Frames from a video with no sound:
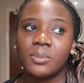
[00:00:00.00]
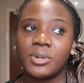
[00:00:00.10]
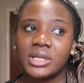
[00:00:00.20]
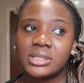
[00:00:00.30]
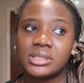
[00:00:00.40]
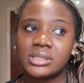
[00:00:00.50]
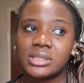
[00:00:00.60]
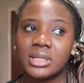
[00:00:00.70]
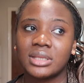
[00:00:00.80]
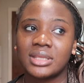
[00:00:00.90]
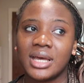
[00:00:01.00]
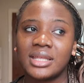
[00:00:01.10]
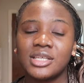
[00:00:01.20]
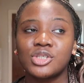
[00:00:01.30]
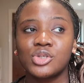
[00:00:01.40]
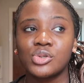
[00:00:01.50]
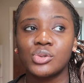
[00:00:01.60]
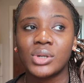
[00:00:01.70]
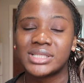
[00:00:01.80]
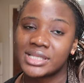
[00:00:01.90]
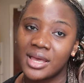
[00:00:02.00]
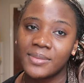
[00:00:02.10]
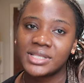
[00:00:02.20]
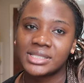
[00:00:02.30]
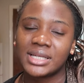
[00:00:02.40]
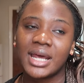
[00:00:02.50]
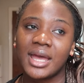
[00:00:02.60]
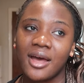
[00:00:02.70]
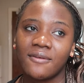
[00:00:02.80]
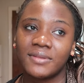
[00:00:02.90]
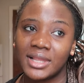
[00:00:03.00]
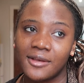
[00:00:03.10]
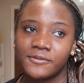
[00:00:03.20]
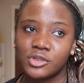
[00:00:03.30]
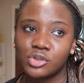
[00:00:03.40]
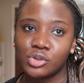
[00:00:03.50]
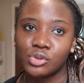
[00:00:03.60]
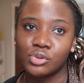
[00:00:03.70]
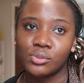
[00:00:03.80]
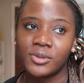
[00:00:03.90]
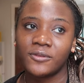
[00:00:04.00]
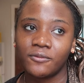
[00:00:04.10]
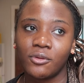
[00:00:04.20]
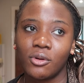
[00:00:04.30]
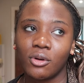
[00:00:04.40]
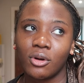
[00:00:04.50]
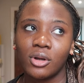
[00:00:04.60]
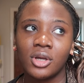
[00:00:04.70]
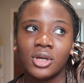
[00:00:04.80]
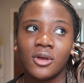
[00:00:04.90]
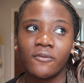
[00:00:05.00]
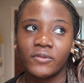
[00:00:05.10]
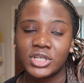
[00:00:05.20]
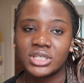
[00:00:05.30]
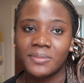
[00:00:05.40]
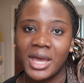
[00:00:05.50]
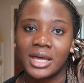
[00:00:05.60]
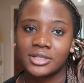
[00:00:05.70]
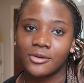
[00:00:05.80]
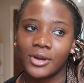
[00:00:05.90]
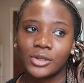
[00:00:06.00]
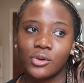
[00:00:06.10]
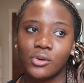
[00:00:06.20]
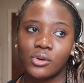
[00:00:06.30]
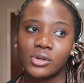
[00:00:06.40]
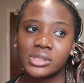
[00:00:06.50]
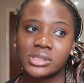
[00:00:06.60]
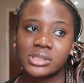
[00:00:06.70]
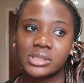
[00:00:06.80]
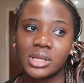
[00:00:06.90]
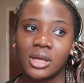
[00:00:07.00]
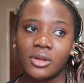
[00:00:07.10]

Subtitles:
but the other two assignments that I have left to do before finishing my undergrad course,